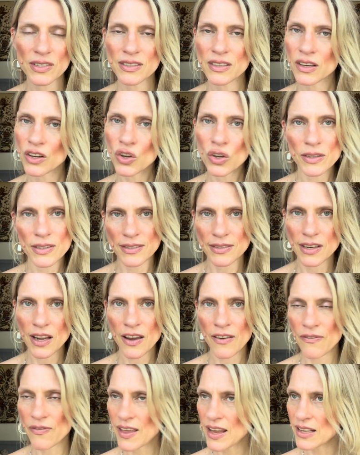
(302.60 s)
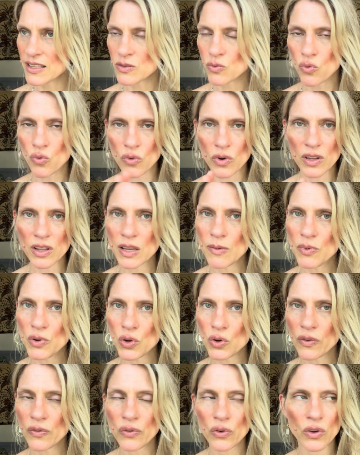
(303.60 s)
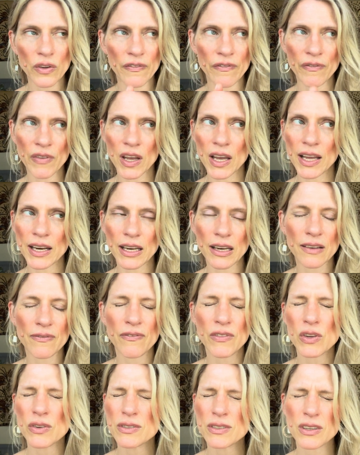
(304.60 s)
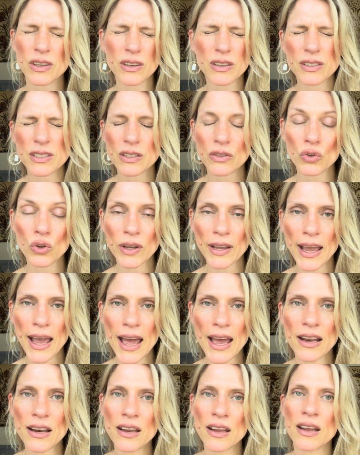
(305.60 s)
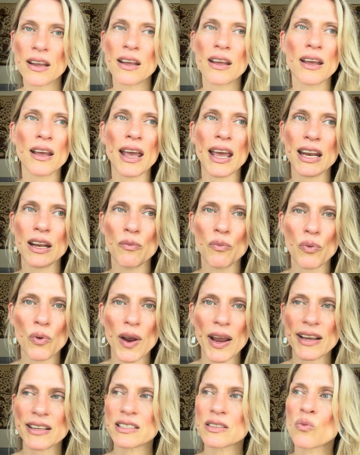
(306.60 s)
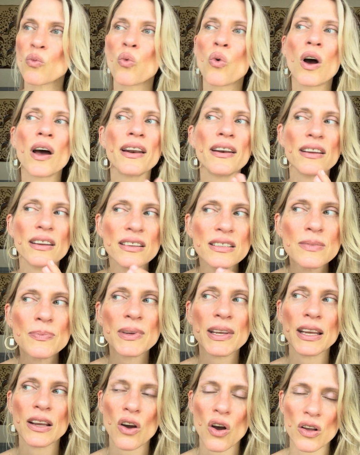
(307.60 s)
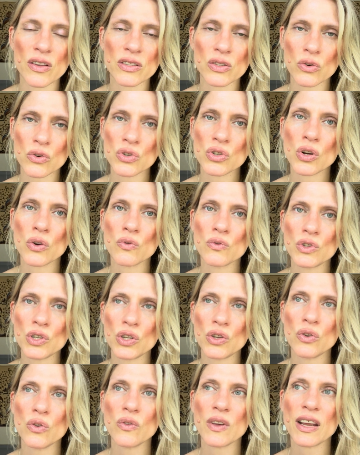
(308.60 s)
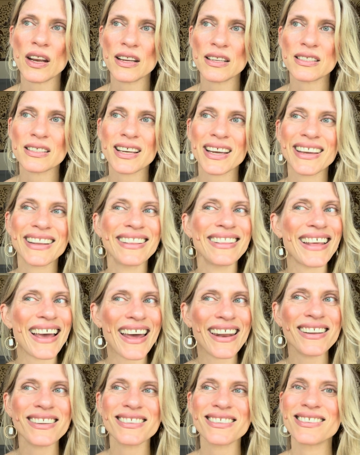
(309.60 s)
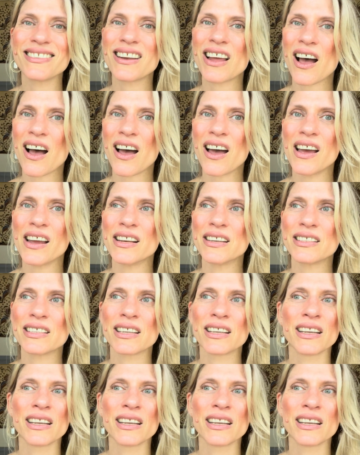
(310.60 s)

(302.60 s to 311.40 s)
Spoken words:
the good stuff that's really beautiful and fun and feels good to look at and embrace. What is being also shown to you that is like, that is not